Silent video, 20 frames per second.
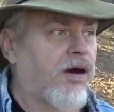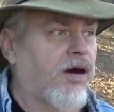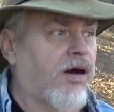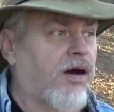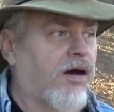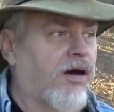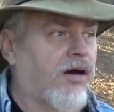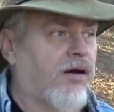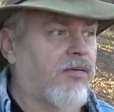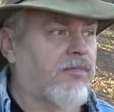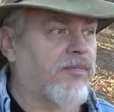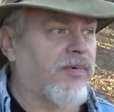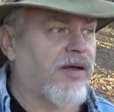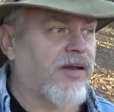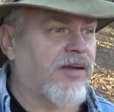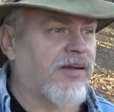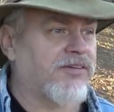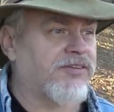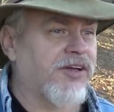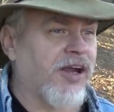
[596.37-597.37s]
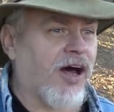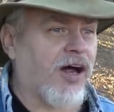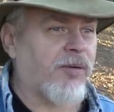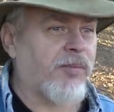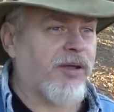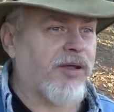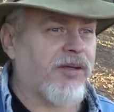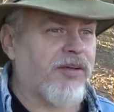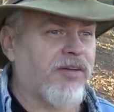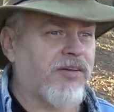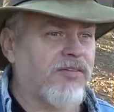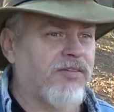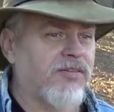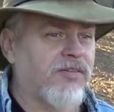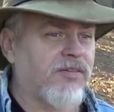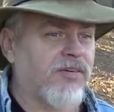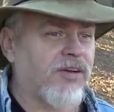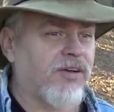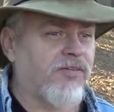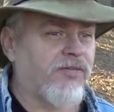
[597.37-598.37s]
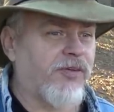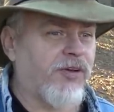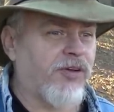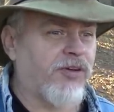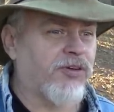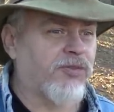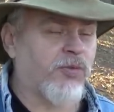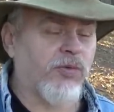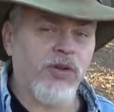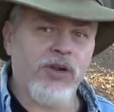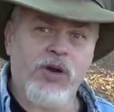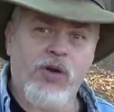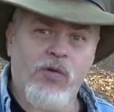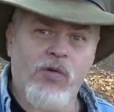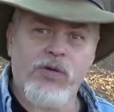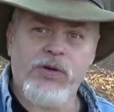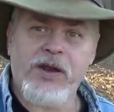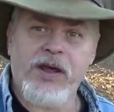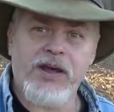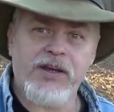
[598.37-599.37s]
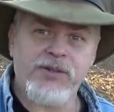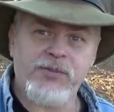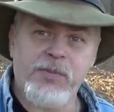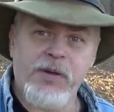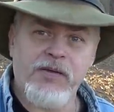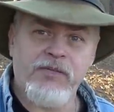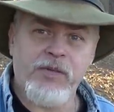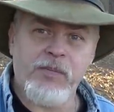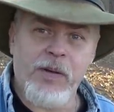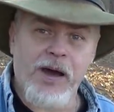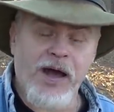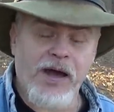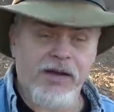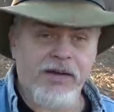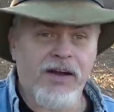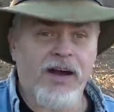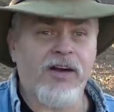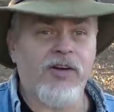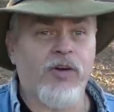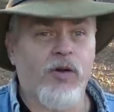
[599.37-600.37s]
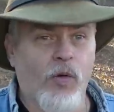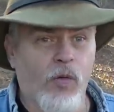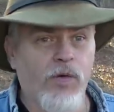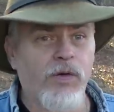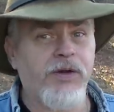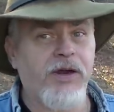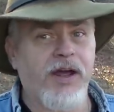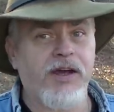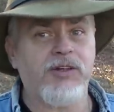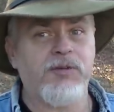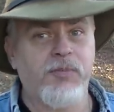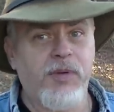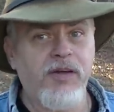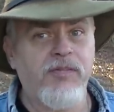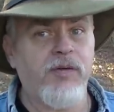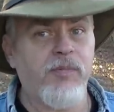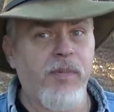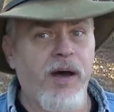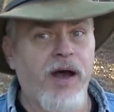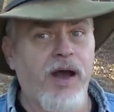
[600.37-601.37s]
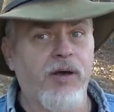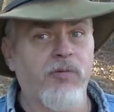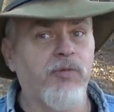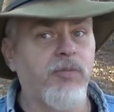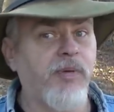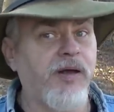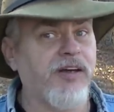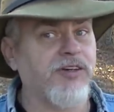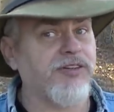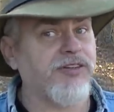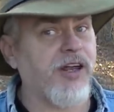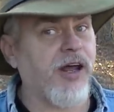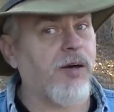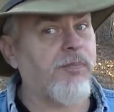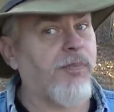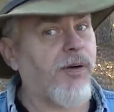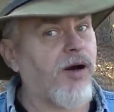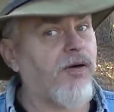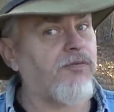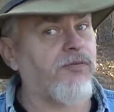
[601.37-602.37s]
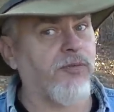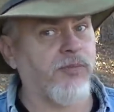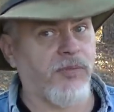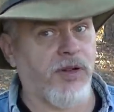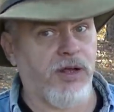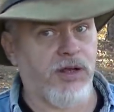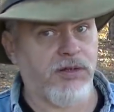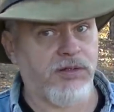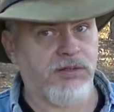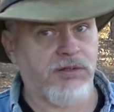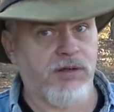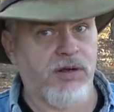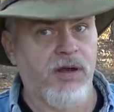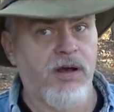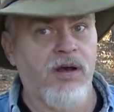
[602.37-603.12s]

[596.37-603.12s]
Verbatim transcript: Um, and it's not to be con confused with a Gore-Tex bivy bag. Now, a Gore-Tex bivy bag would be a step up from this.